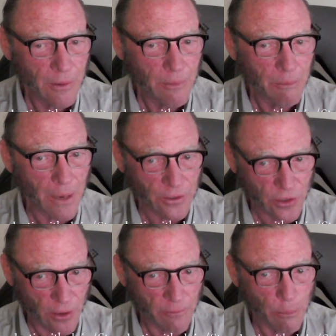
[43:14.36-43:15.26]

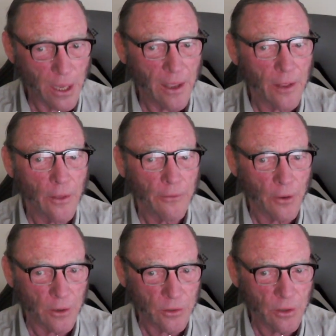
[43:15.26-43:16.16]
myself being the
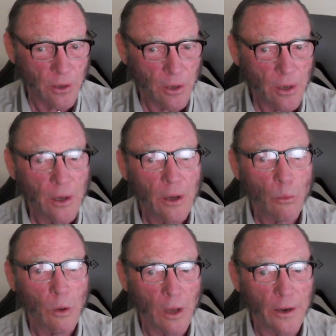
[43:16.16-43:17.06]
first,
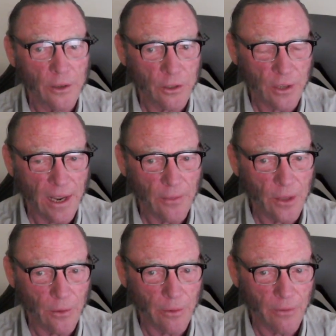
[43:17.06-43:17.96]
will understand the
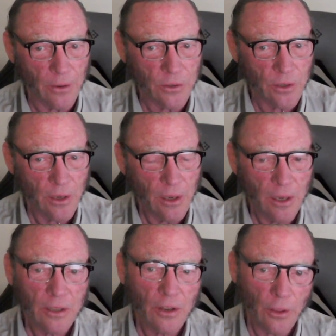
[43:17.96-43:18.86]
universe
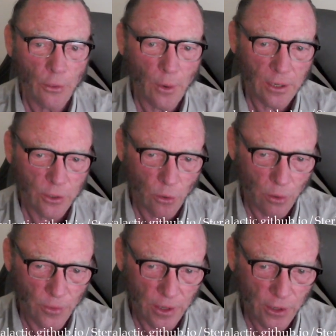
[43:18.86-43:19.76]
to the
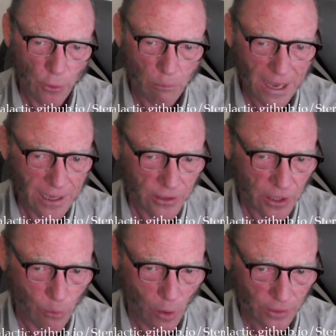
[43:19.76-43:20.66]
threshold that
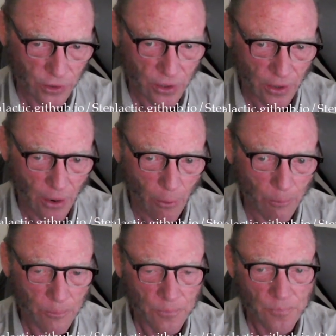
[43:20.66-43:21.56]
humanity wants to know,
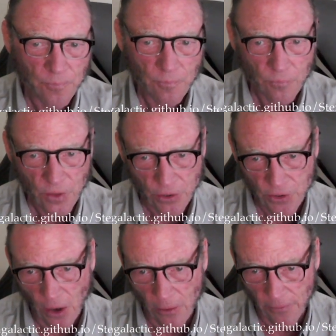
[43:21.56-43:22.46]
to
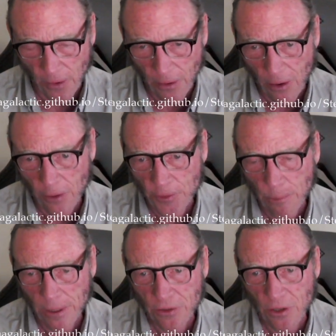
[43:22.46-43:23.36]
solve our
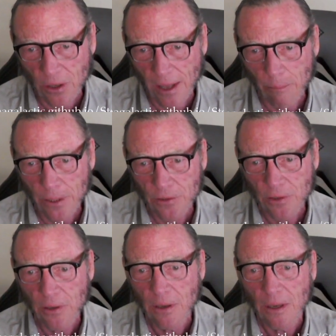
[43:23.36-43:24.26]
ultimate
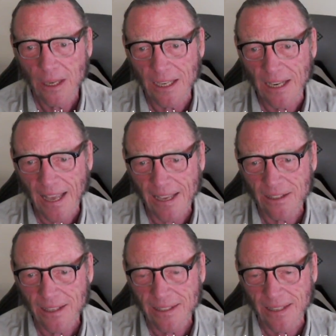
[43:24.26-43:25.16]
dilemmas in
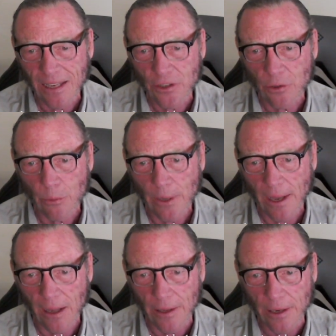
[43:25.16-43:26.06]
existential
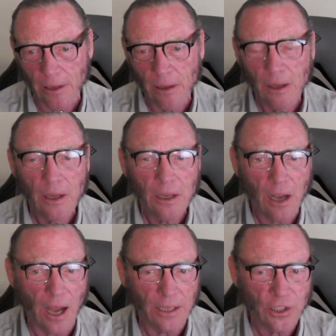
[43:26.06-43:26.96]
reality.
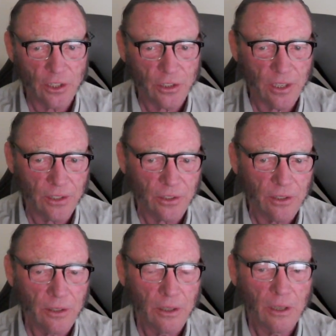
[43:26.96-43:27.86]

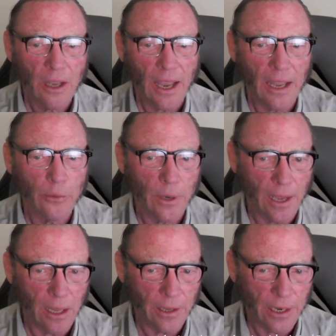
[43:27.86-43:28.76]
Consciousness and
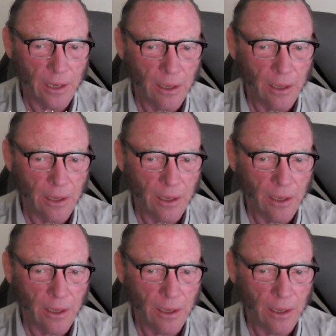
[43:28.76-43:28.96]
reality.